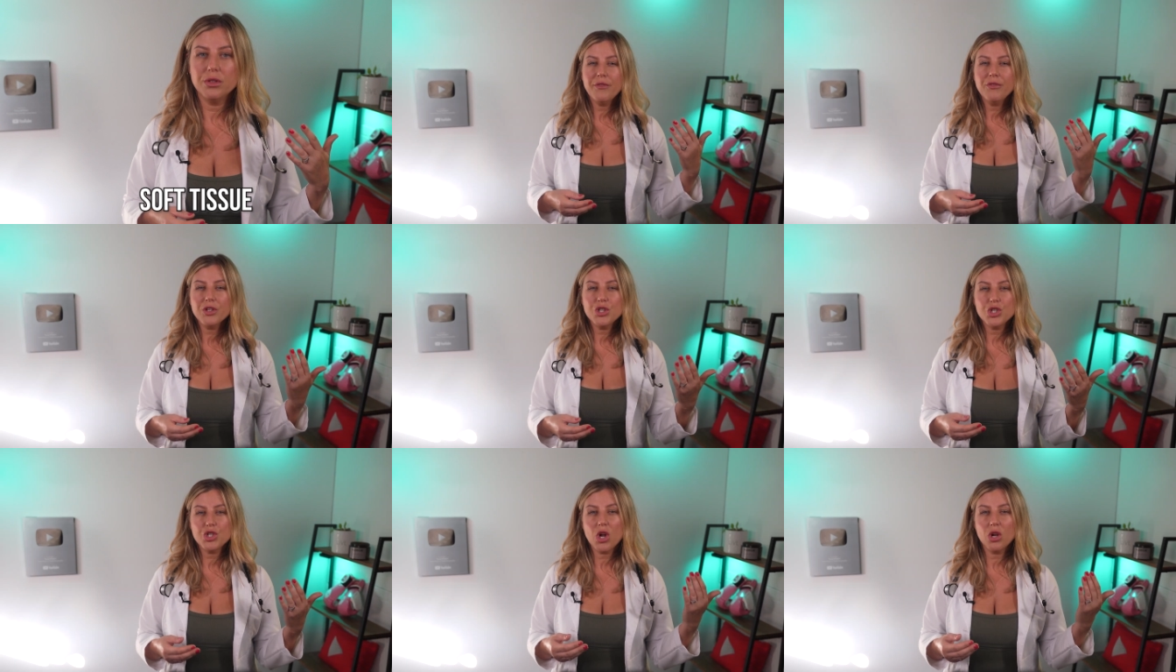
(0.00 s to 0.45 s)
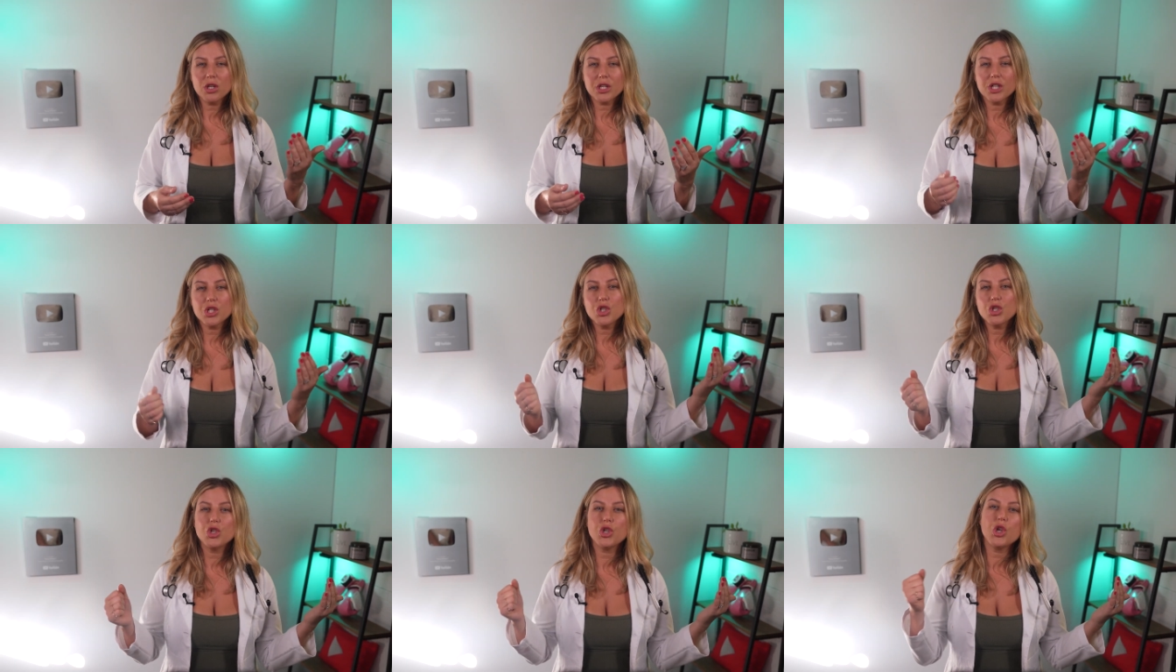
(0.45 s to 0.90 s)
if it's
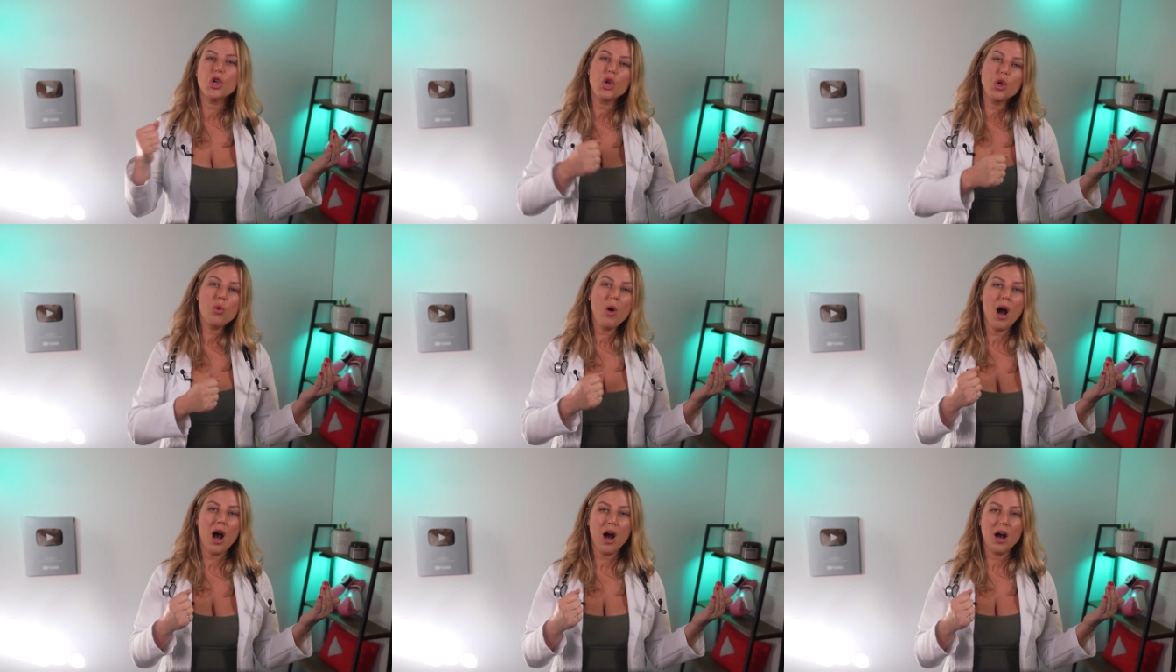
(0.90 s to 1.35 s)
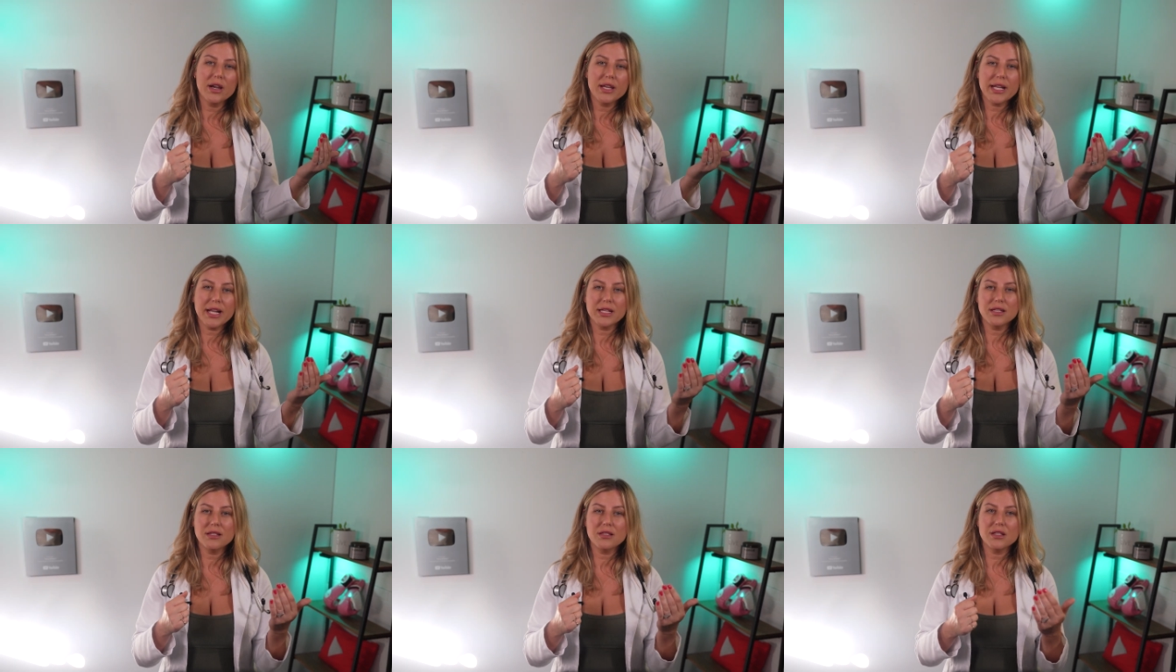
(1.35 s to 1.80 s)
jolted too hard
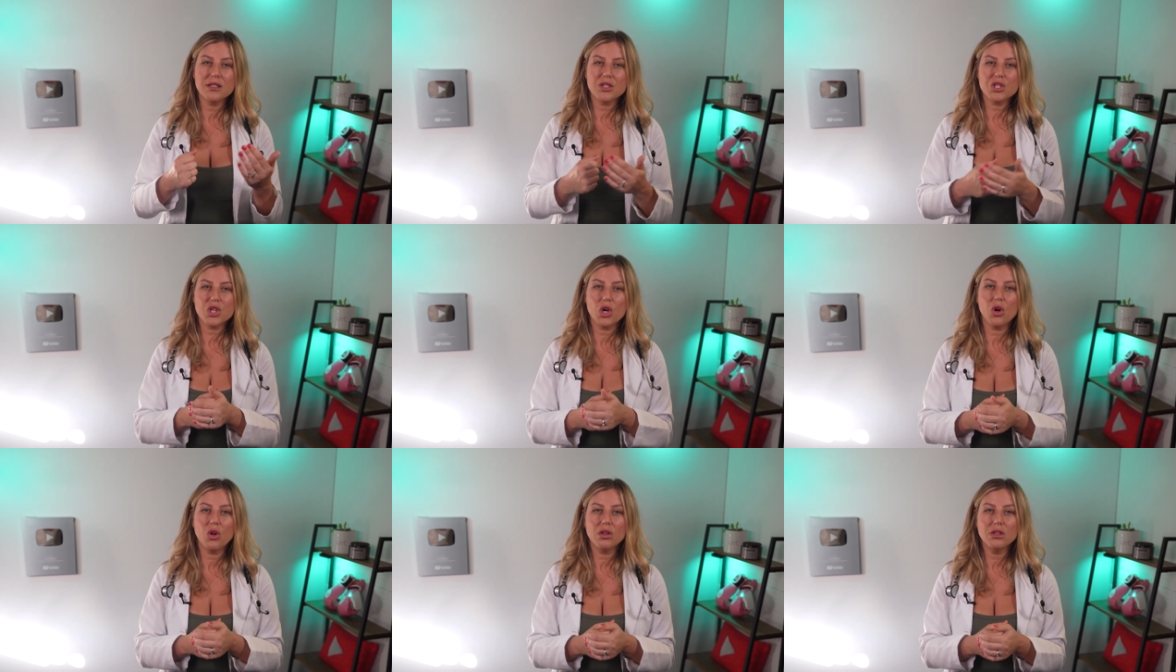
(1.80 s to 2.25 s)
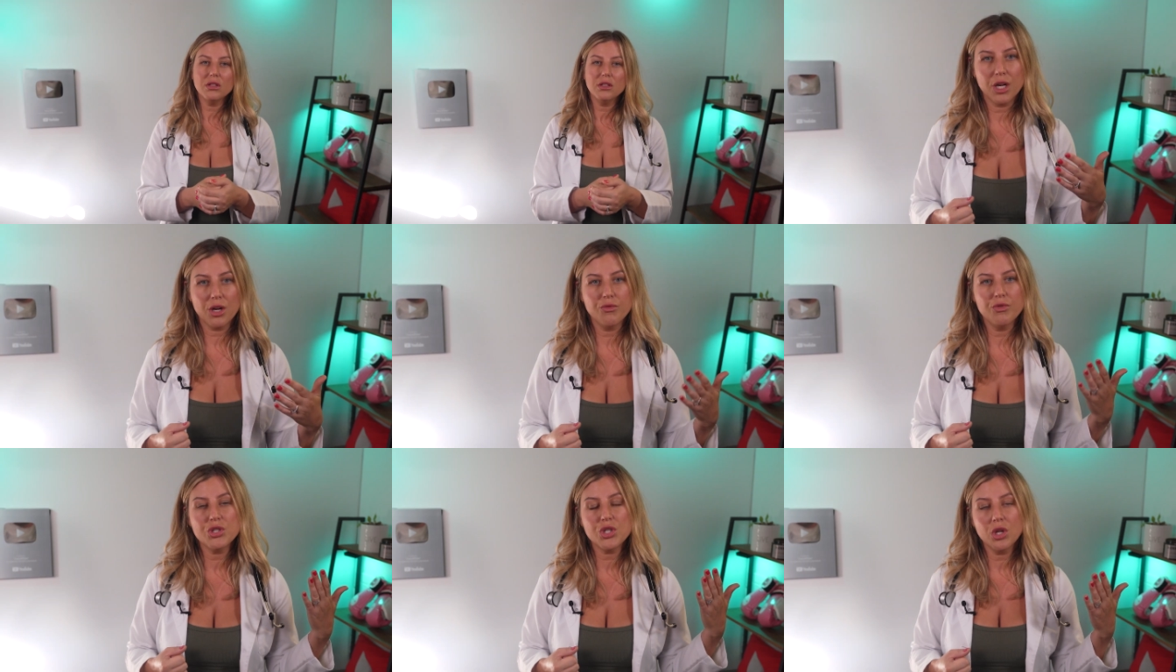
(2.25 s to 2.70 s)
against the skull,
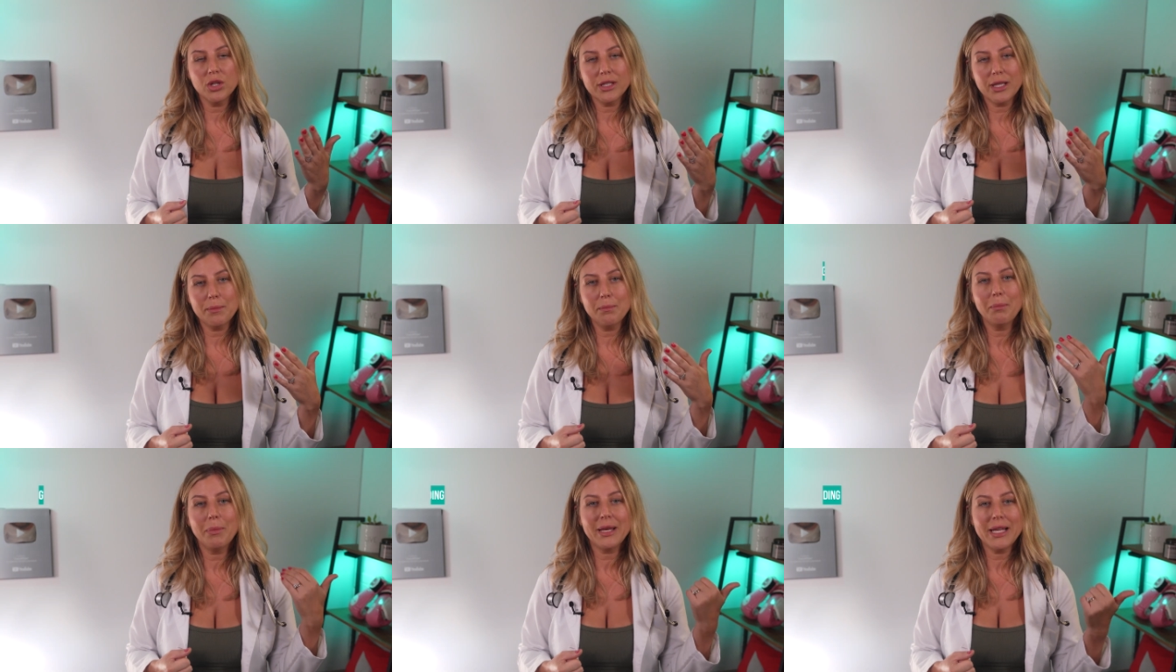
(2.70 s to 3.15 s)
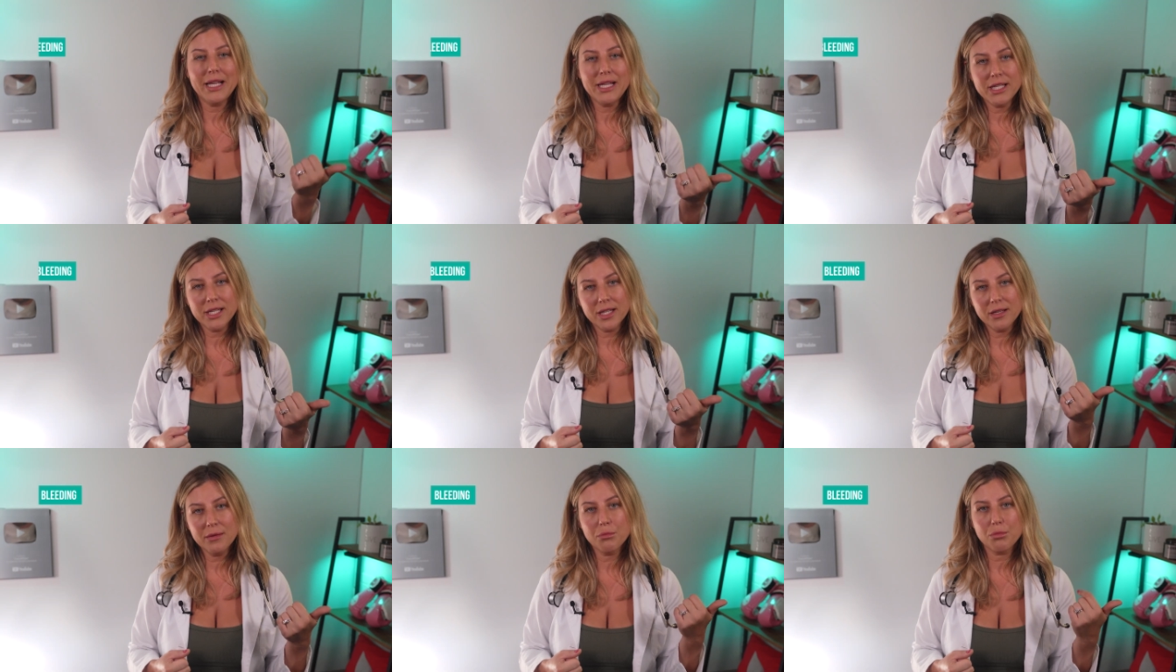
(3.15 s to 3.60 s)
it can result in
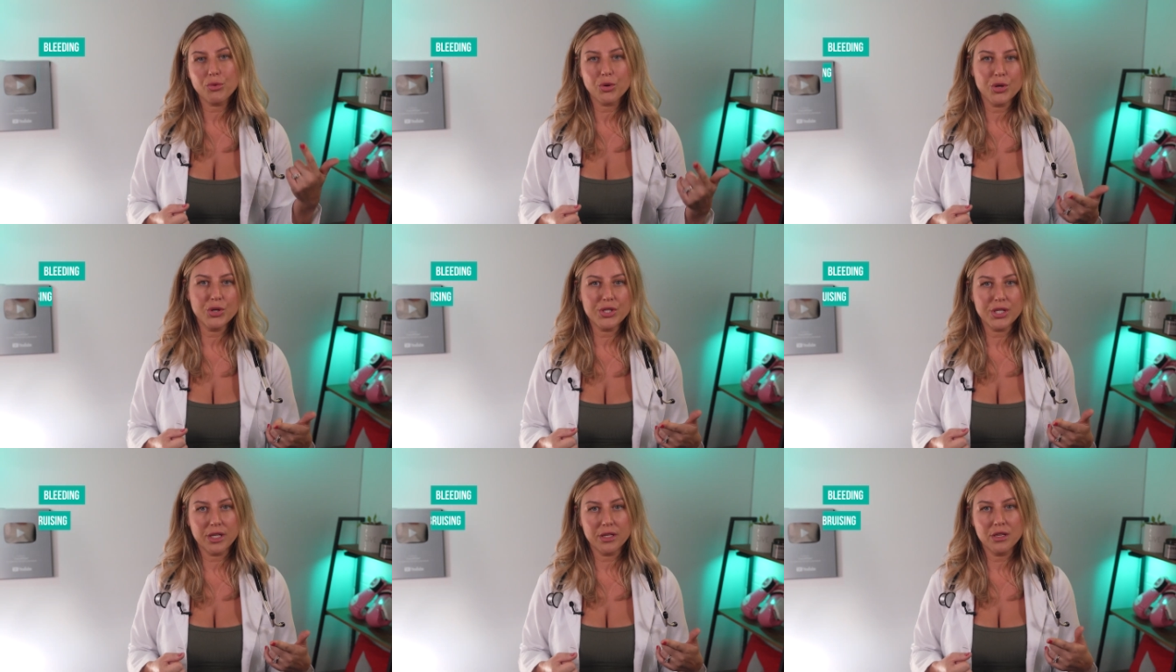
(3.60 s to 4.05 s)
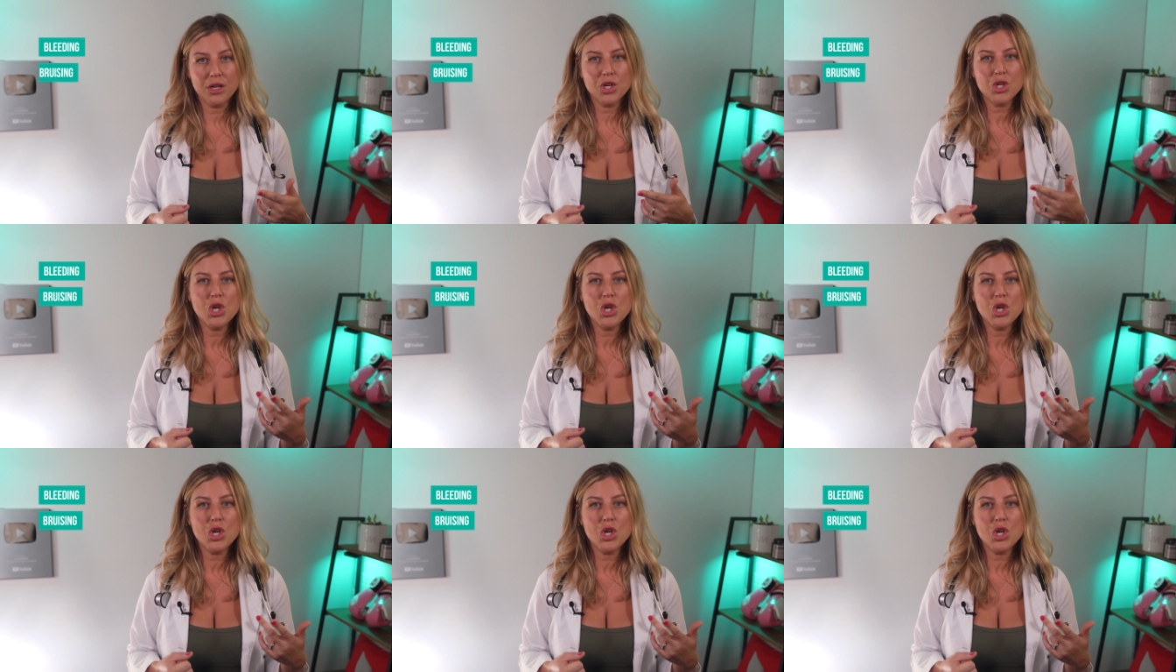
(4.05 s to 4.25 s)
bleeding, bruising,